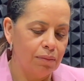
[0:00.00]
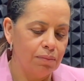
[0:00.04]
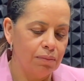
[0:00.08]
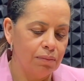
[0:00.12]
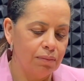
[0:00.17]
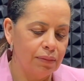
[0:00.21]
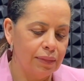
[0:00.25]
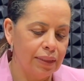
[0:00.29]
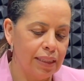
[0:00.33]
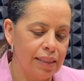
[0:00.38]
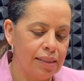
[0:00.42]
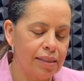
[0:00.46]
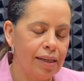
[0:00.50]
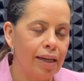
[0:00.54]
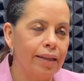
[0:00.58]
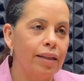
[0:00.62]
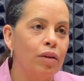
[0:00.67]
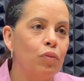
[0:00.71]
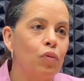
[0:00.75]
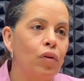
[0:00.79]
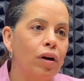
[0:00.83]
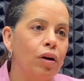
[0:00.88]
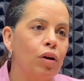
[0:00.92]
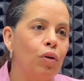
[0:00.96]

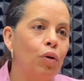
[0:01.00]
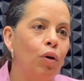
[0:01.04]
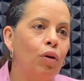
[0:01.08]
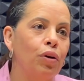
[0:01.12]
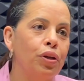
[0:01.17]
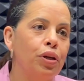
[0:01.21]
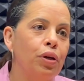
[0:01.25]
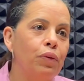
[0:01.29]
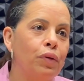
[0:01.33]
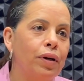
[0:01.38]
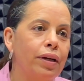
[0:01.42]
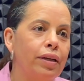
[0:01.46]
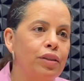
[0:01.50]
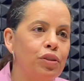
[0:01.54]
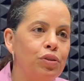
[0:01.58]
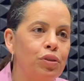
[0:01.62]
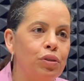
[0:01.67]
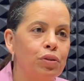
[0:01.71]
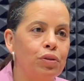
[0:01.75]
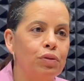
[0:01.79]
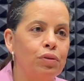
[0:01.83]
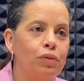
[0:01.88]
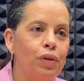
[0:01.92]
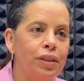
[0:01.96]
deciding what goal you want to
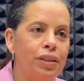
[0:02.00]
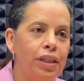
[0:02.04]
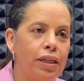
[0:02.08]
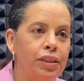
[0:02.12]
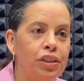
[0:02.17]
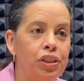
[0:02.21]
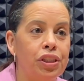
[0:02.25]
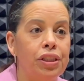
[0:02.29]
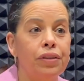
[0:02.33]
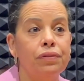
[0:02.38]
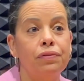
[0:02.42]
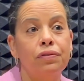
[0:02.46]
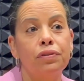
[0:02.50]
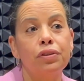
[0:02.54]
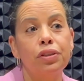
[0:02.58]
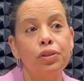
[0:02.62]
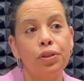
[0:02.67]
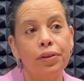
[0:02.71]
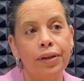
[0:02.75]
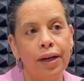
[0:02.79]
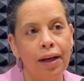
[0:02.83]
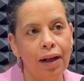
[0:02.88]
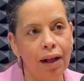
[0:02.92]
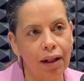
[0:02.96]
do and achieve for
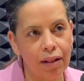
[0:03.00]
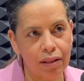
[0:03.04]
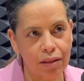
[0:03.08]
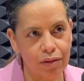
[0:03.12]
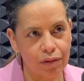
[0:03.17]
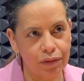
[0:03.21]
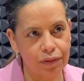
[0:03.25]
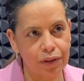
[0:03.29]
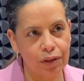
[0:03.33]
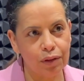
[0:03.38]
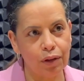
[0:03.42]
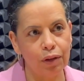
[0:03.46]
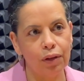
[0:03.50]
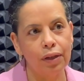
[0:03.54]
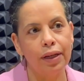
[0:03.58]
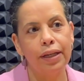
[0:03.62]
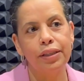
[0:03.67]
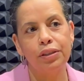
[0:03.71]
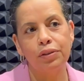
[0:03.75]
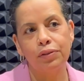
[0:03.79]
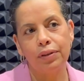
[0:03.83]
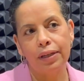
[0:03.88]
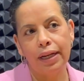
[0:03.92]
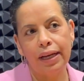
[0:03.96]
your health overall
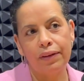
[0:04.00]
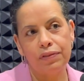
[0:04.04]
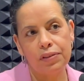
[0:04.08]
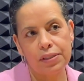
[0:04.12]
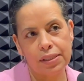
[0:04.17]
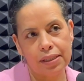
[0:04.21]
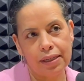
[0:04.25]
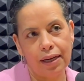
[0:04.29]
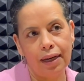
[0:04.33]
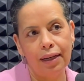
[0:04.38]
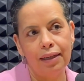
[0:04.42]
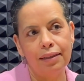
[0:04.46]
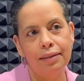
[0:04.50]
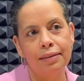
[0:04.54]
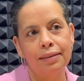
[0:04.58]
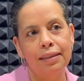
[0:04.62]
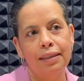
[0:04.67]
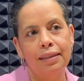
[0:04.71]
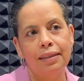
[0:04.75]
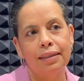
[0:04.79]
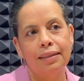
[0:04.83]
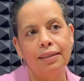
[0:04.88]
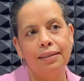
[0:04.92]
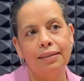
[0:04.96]
and your lifestyle.
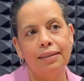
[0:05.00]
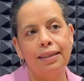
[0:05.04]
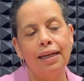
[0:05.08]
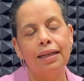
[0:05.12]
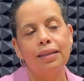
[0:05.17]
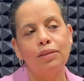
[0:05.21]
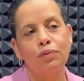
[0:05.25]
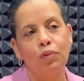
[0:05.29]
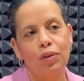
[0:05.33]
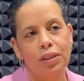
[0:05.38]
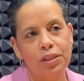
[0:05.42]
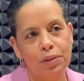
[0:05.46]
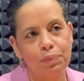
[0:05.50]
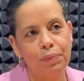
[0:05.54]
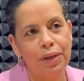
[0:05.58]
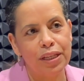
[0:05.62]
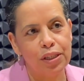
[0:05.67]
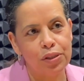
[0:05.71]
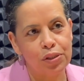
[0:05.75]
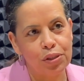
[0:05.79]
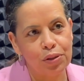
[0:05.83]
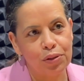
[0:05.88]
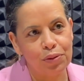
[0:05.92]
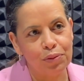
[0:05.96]
That what
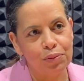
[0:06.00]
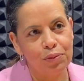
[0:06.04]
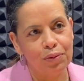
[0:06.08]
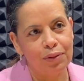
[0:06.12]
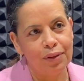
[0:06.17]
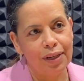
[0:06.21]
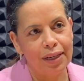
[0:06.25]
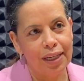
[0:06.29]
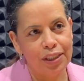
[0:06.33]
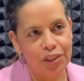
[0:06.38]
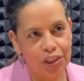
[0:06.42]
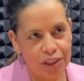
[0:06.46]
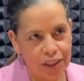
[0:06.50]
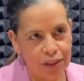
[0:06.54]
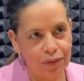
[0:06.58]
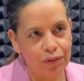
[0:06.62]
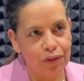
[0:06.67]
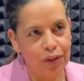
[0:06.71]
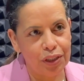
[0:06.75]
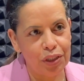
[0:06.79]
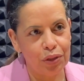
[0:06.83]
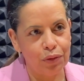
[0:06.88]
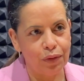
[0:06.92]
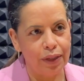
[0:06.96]
makes you achieve
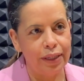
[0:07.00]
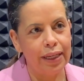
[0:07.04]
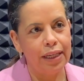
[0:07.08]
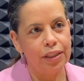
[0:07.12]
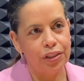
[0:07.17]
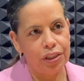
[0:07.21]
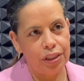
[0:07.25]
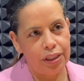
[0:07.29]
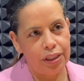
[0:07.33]
what you want to achieve.